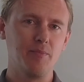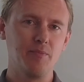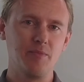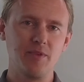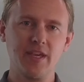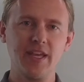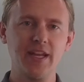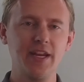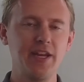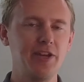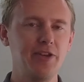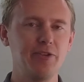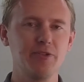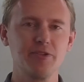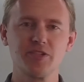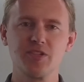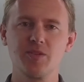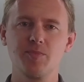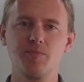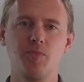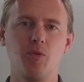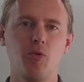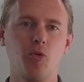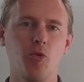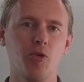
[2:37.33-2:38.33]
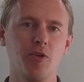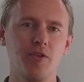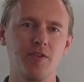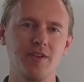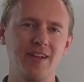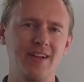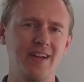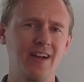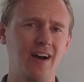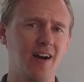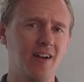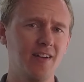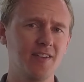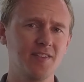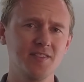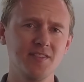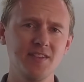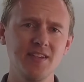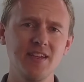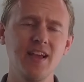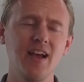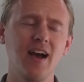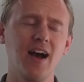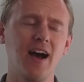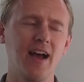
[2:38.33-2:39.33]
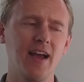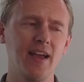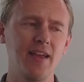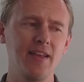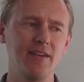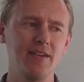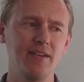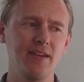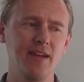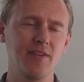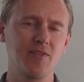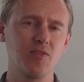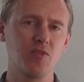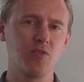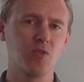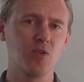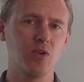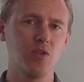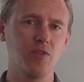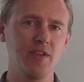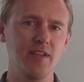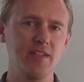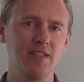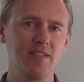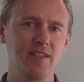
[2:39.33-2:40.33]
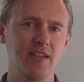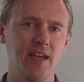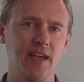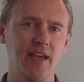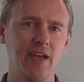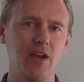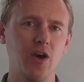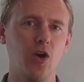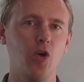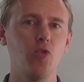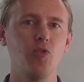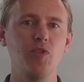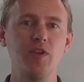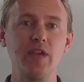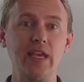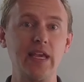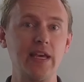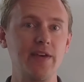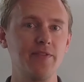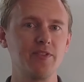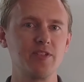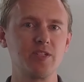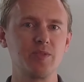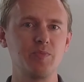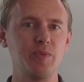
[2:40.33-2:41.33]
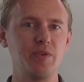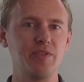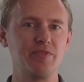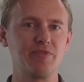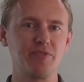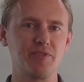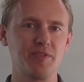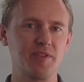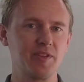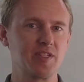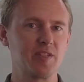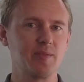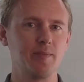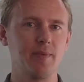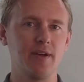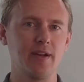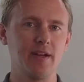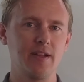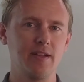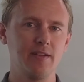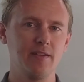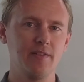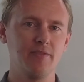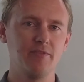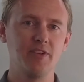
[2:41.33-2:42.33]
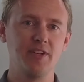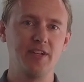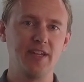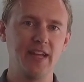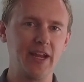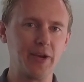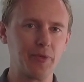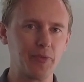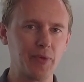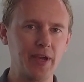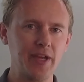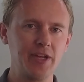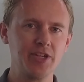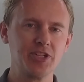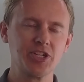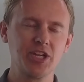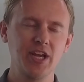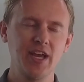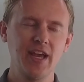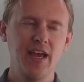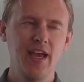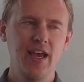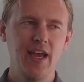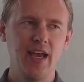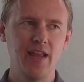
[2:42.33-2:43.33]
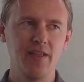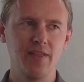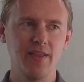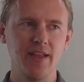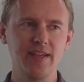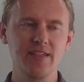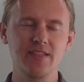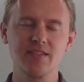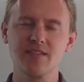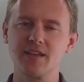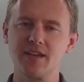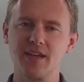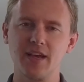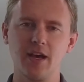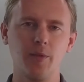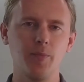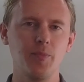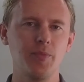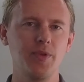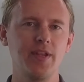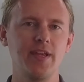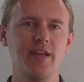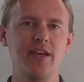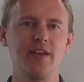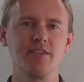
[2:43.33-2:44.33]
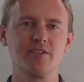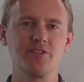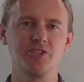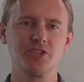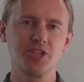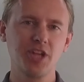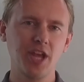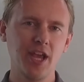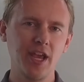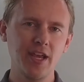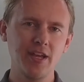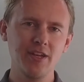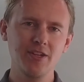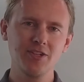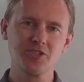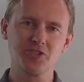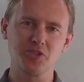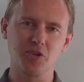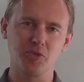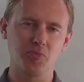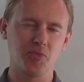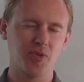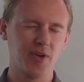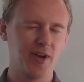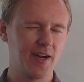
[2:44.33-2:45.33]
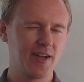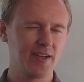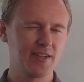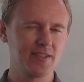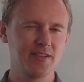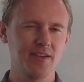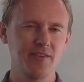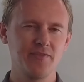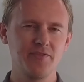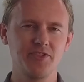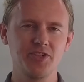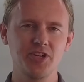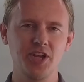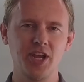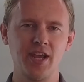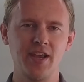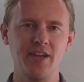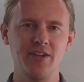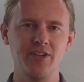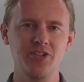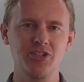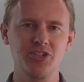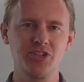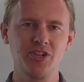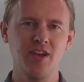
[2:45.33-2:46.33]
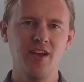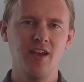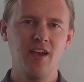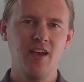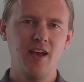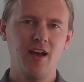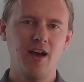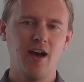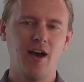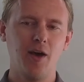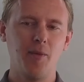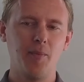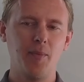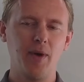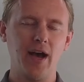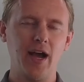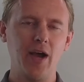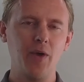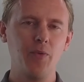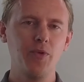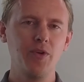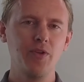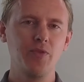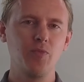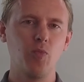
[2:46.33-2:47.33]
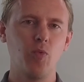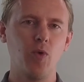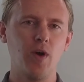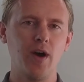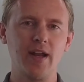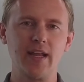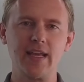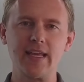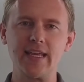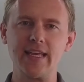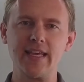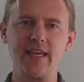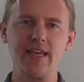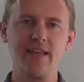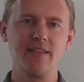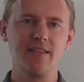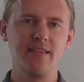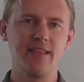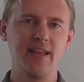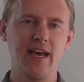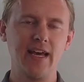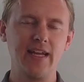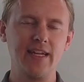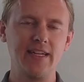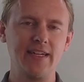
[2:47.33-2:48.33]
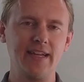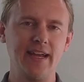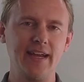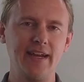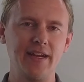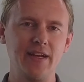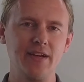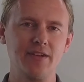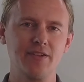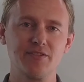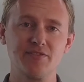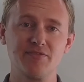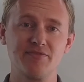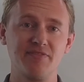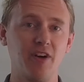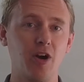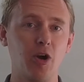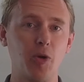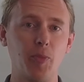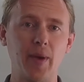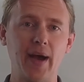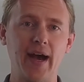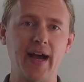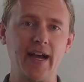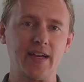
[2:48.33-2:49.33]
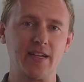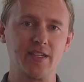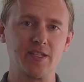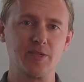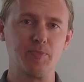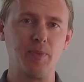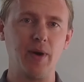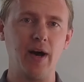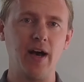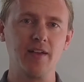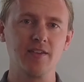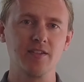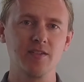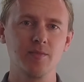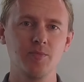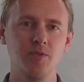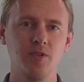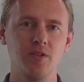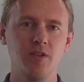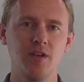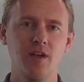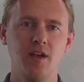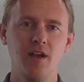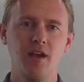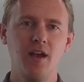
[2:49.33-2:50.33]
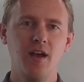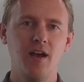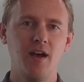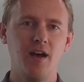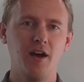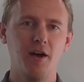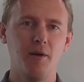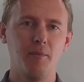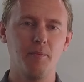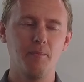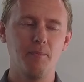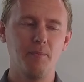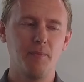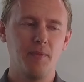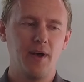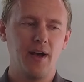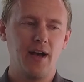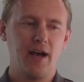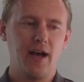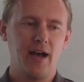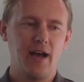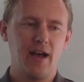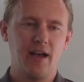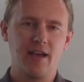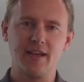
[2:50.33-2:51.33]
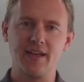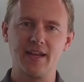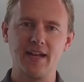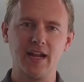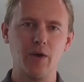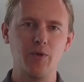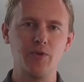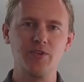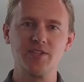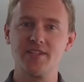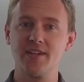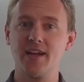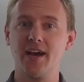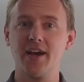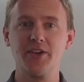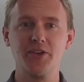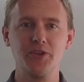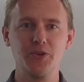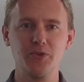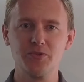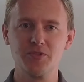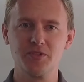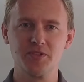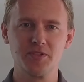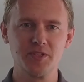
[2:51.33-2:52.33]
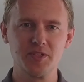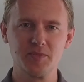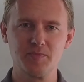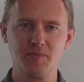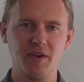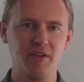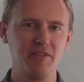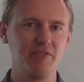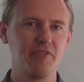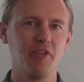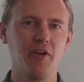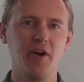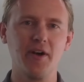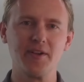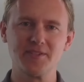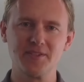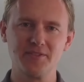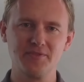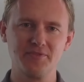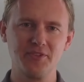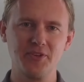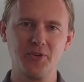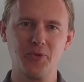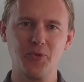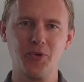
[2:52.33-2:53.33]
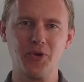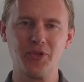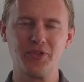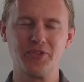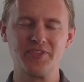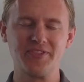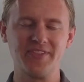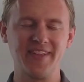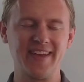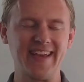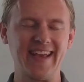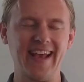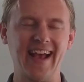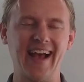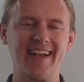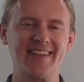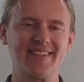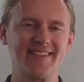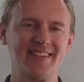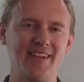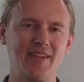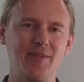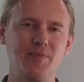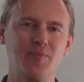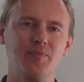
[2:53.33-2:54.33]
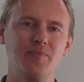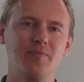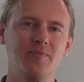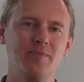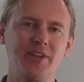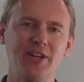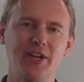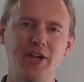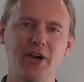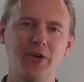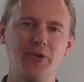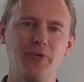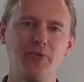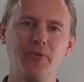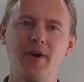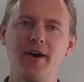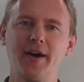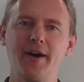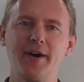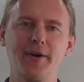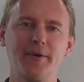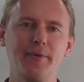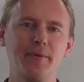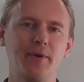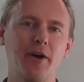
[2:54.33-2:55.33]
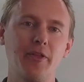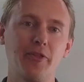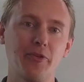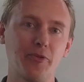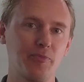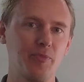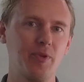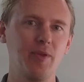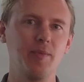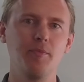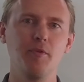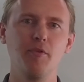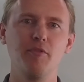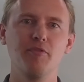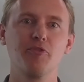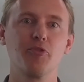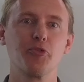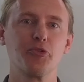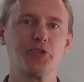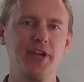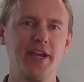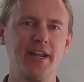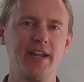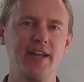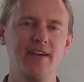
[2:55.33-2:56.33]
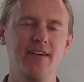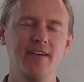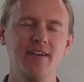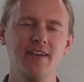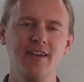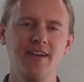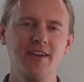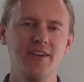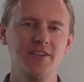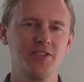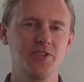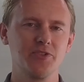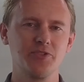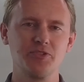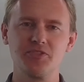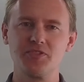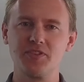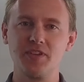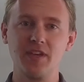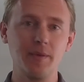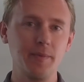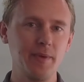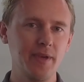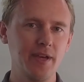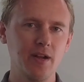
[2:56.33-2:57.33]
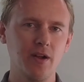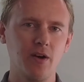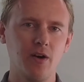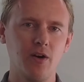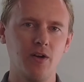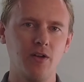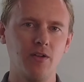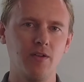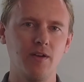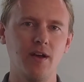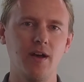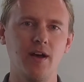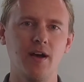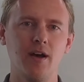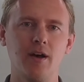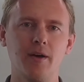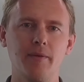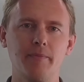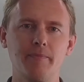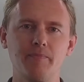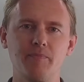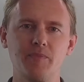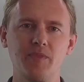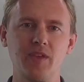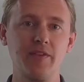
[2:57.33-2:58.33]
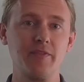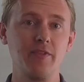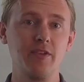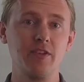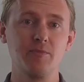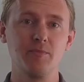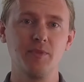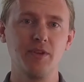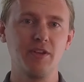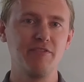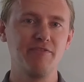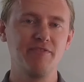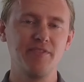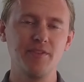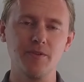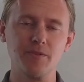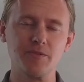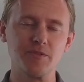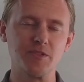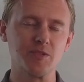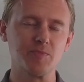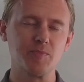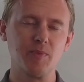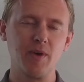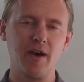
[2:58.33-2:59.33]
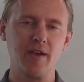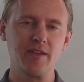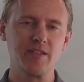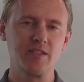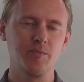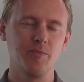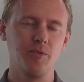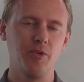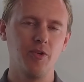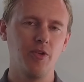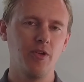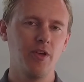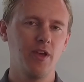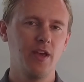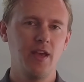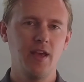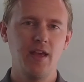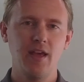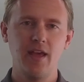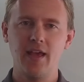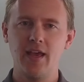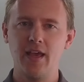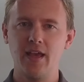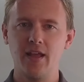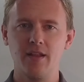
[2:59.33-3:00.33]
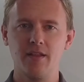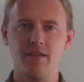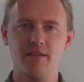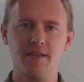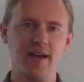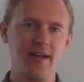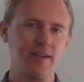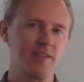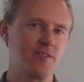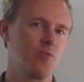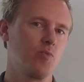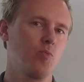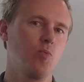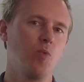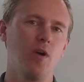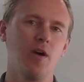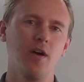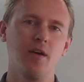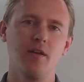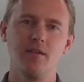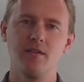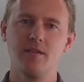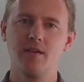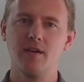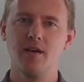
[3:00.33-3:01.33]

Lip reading: getting your support, and honestly, I never really say only give it to me for this amount of a date range, unless the company has changed, their products have changed. I would want to get that data as far back as possible. I can always not use it as my philosophy with like asking, other people for data. So just give me it all, give me as many fields as possible, and that's what